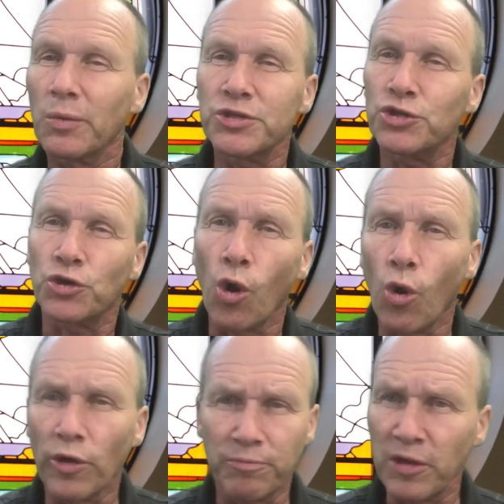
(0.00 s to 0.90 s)
What's your
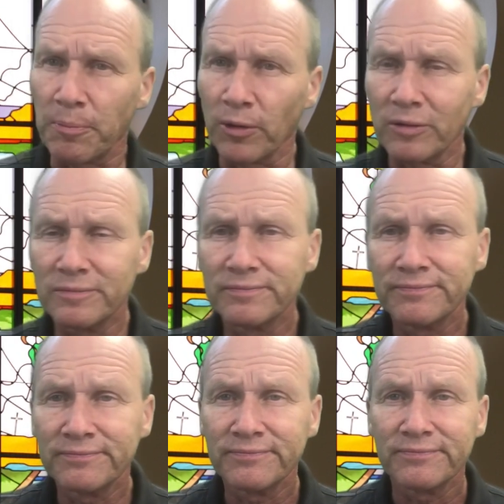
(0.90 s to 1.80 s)
goal with people?
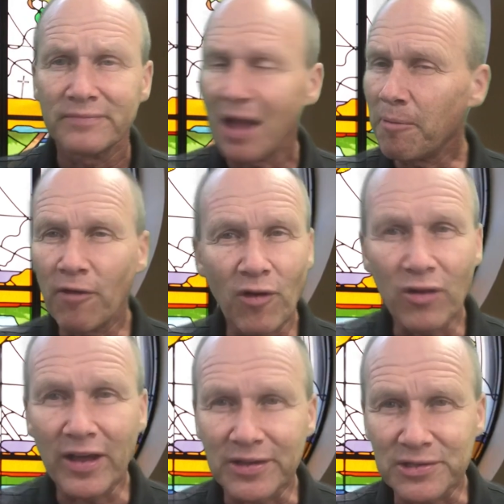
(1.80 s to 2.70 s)
Above
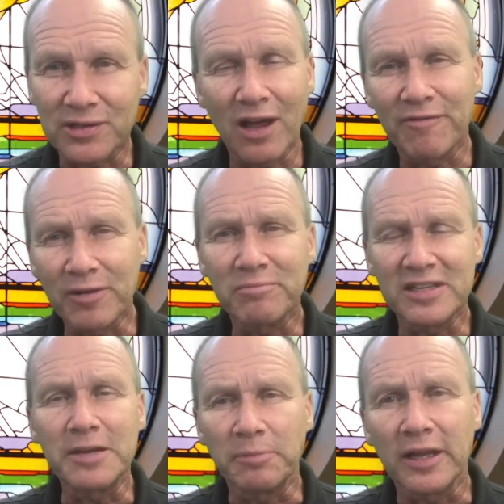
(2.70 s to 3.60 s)
all else, love them
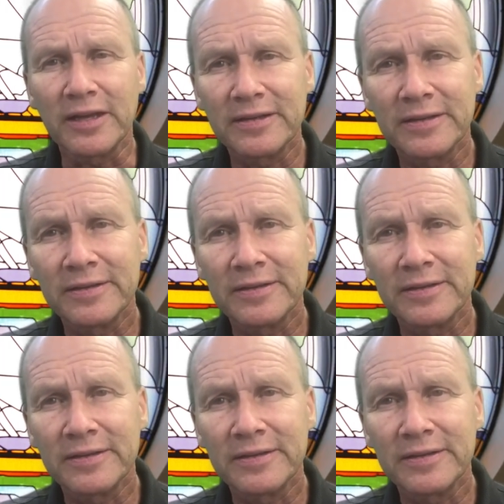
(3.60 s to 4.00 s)
deeply